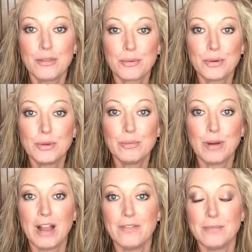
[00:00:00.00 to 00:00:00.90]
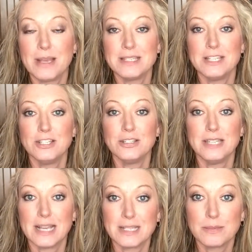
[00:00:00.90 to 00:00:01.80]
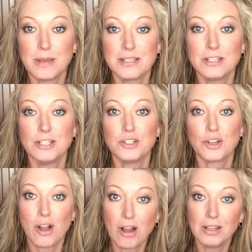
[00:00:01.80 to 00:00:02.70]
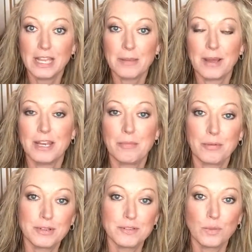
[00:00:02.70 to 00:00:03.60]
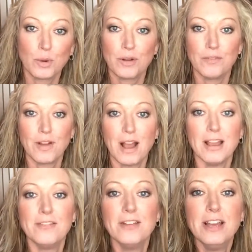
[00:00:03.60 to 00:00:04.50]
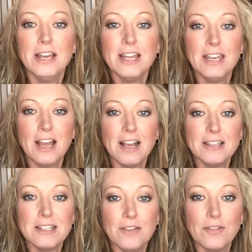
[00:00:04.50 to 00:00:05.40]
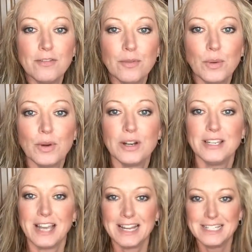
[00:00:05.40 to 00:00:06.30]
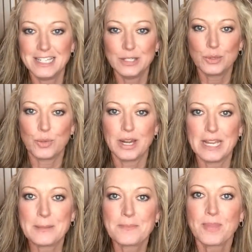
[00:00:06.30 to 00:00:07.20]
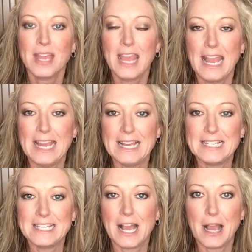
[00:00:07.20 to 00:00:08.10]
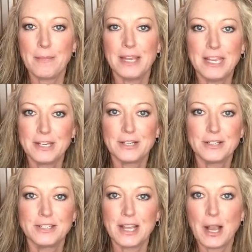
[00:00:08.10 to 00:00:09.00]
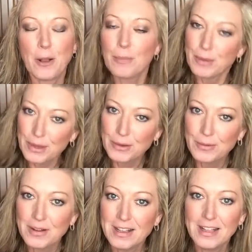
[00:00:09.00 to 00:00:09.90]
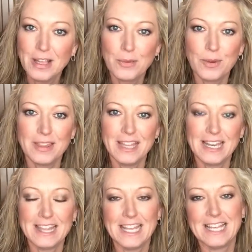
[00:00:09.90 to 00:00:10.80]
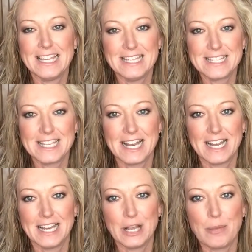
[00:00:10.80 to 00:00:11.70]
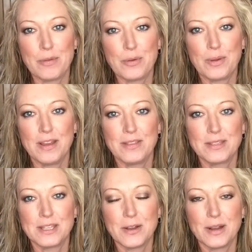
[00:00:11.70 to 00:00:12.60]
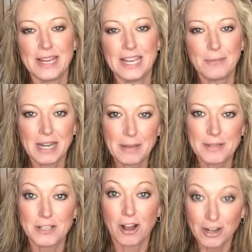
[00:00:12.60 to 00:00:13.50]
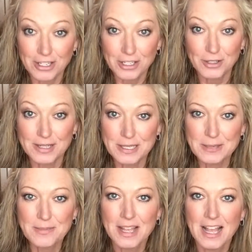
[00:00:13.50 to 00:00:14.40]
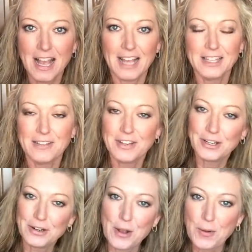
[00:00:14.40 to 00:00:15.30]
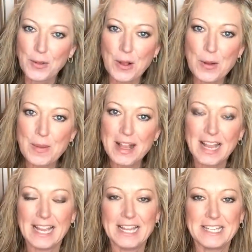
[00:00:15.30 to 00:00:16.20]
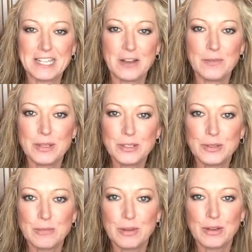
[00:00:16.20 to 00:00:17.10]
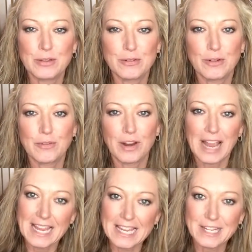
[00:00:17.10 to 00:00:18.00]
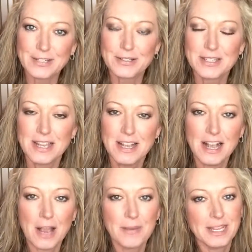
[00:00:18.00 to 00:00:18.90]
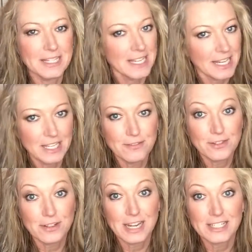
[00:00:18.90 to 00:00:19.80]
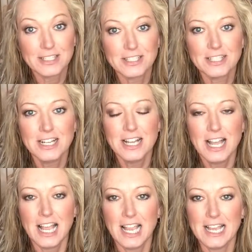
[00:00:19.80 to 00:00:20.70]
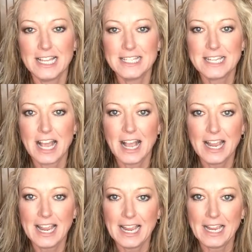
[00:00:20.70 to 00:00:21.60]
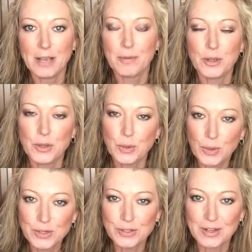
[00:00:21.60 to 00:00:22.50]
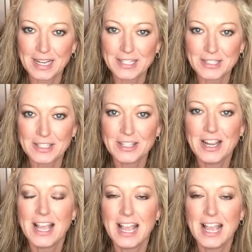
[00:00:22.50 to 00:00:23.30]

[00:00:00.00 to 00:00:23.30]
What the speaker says: through private message, text message, calling. My number is 405-974-1920, and I'm here to help you with anything it is that I can help you with. So again, my name is Anja Grissom. I live in Oklahoma and I've been doing beauty control for 8 years. I'm an executive director and I am your director,